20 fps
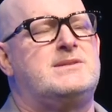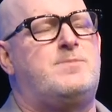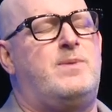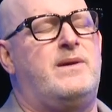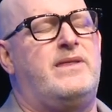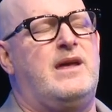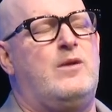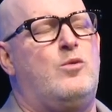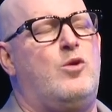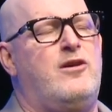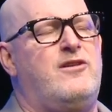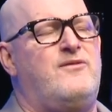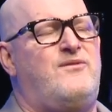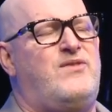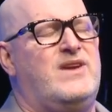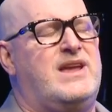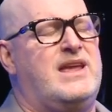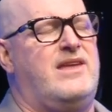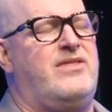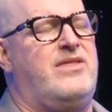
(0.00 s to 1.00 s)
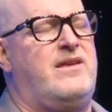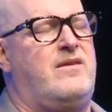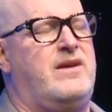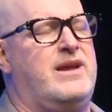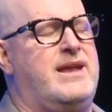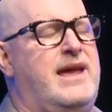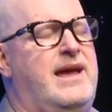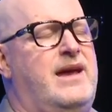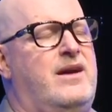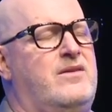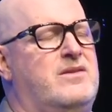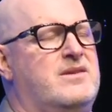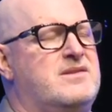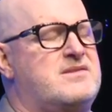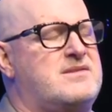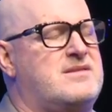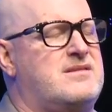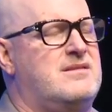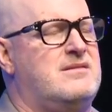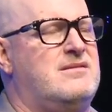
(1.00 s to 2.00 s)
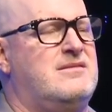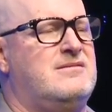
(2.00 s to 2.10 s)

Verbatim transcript: but they won't forget their encounters.